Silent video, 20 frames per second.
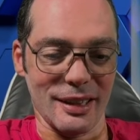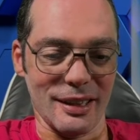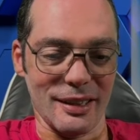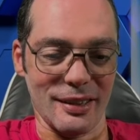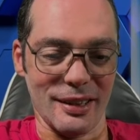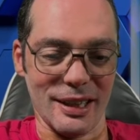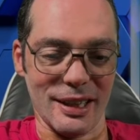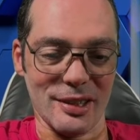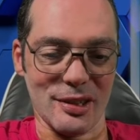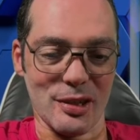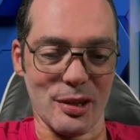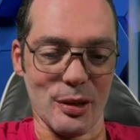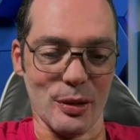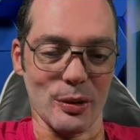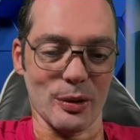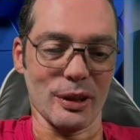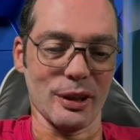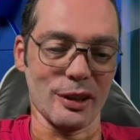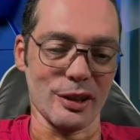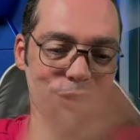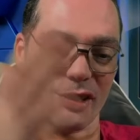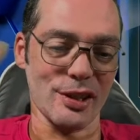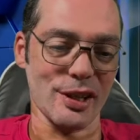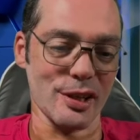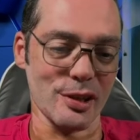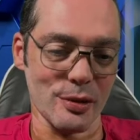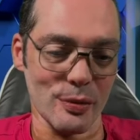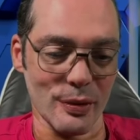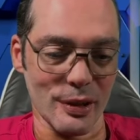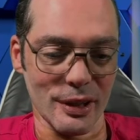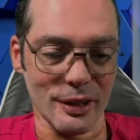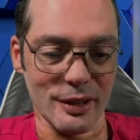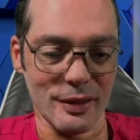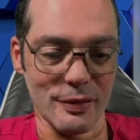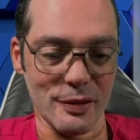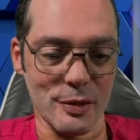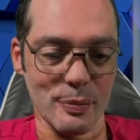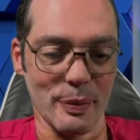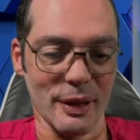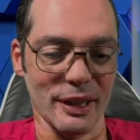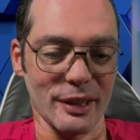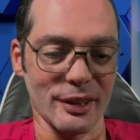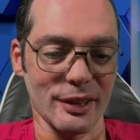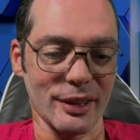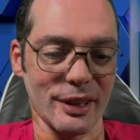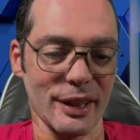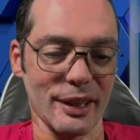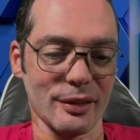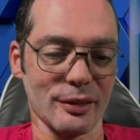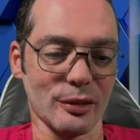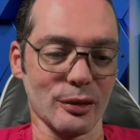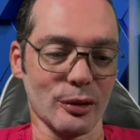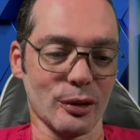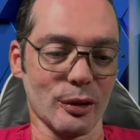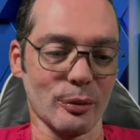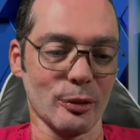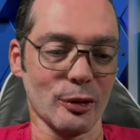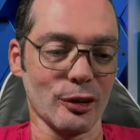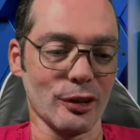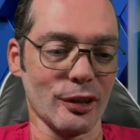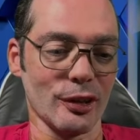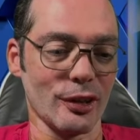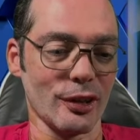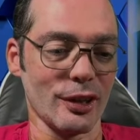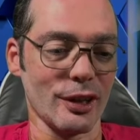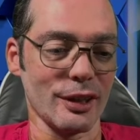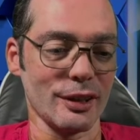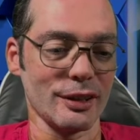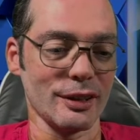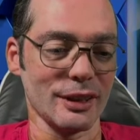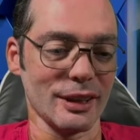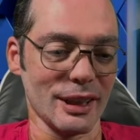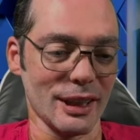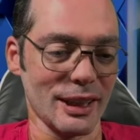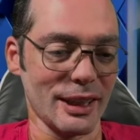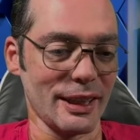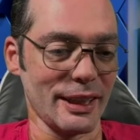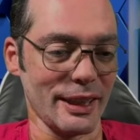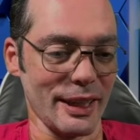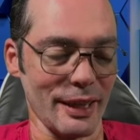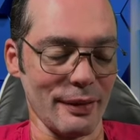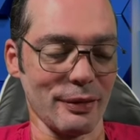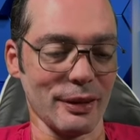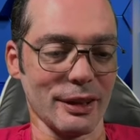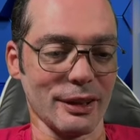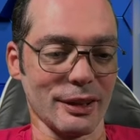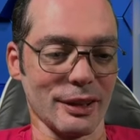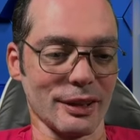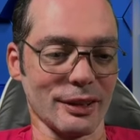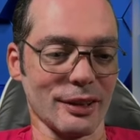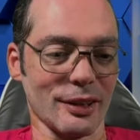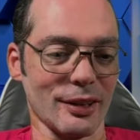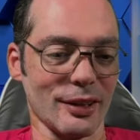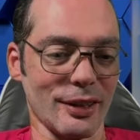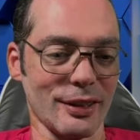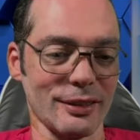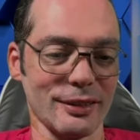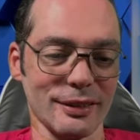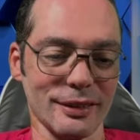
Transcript: Alright, so clear stage 1 of Spider Den, normal, hard. Definitely not hard.